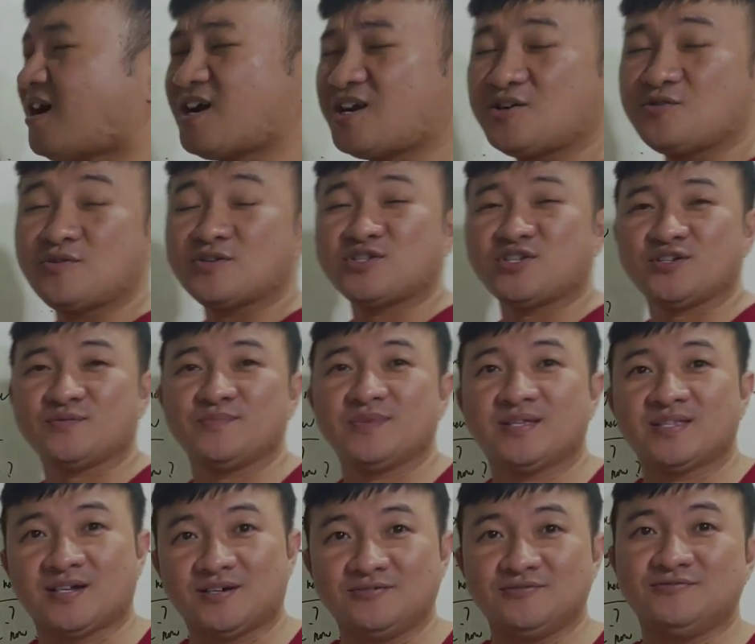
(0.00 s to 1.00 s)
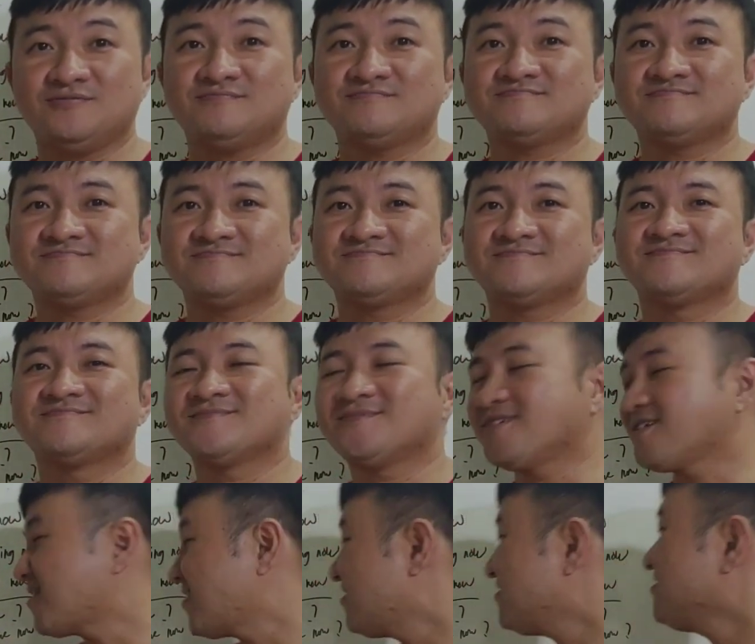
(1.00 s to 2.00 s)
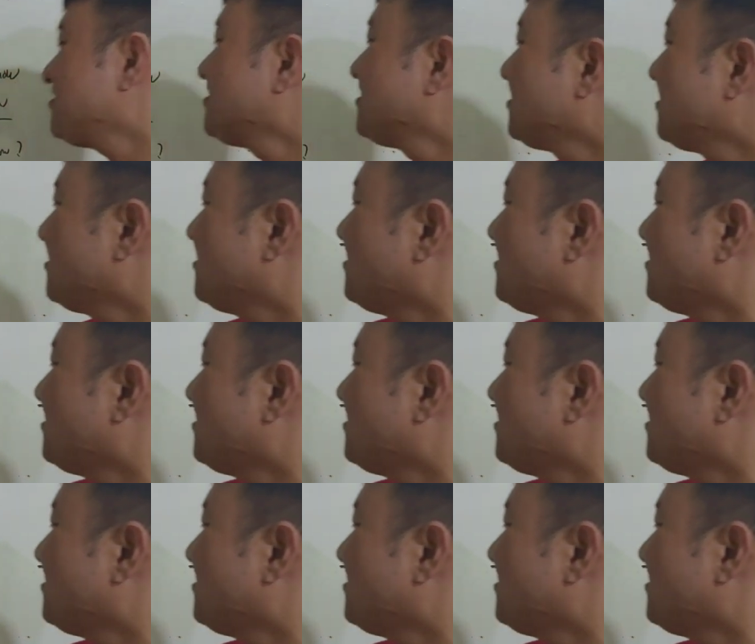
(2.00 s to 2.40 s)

Are you watching me now? Okay.